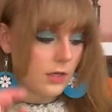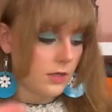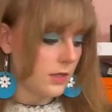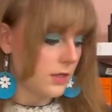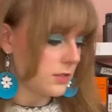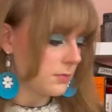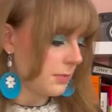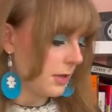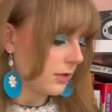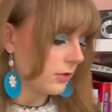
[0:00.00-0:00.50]

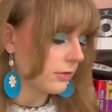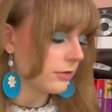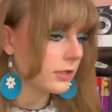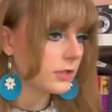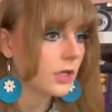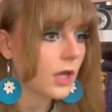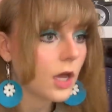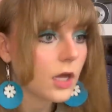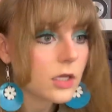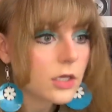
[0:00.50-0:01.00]
is better
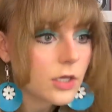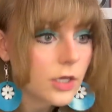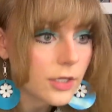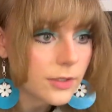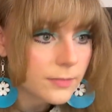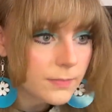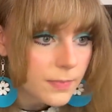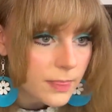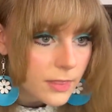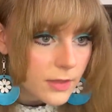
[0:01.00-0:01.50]
than not
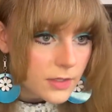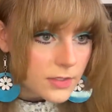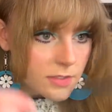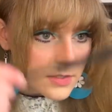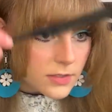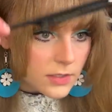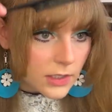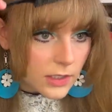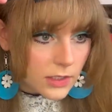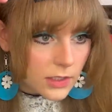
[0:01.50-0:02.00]
good.
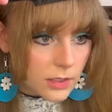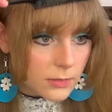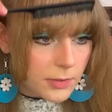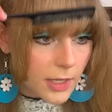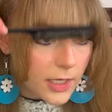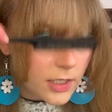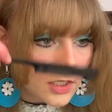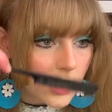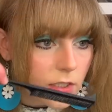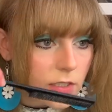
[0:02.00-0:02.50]
Slightly
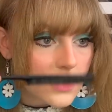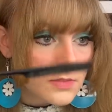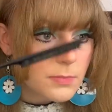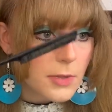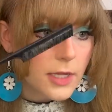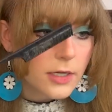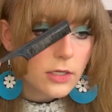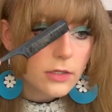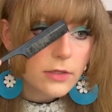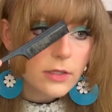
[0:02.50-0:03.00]
better is
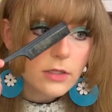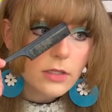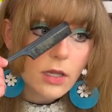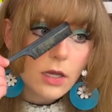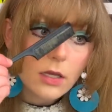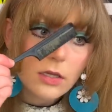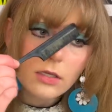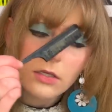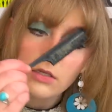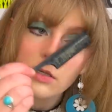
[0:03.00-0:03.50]
better than
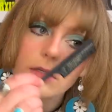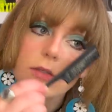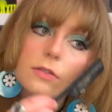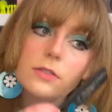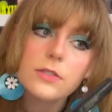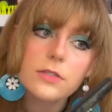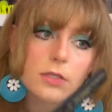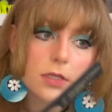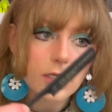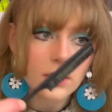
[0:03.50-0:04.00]
not good.
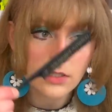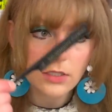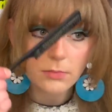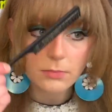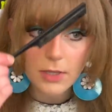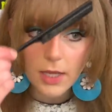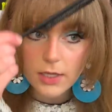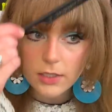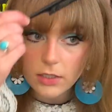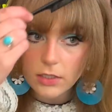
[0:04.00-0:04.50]
Slightly
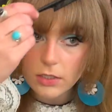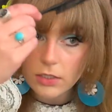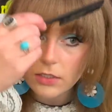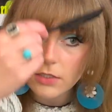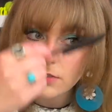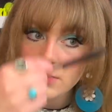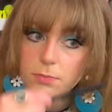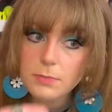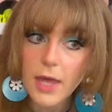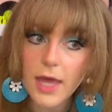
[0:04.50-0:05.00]
better
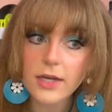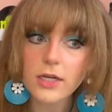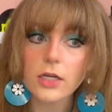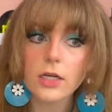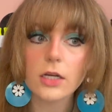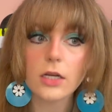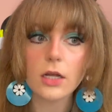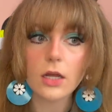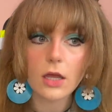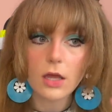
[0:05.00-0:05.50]
is
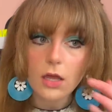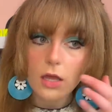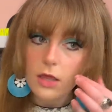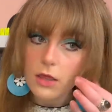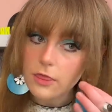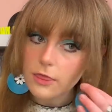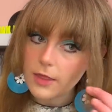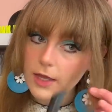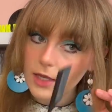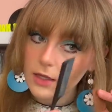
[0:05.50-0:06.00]
better
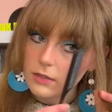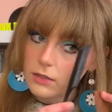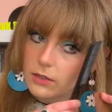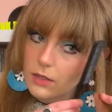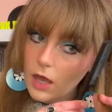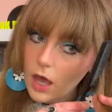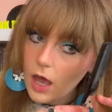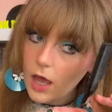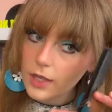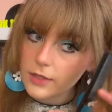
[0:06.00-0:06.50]
than
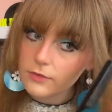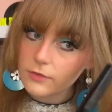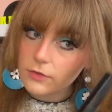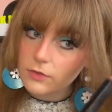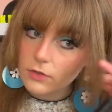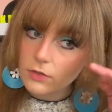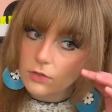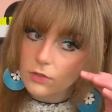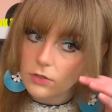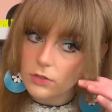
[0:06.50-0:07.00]
not
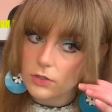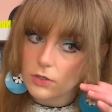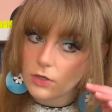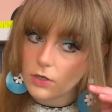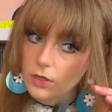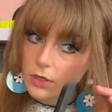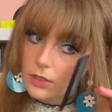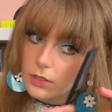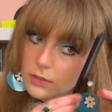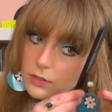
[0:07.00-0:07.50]

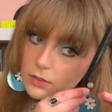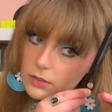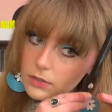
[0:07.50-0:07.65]
good.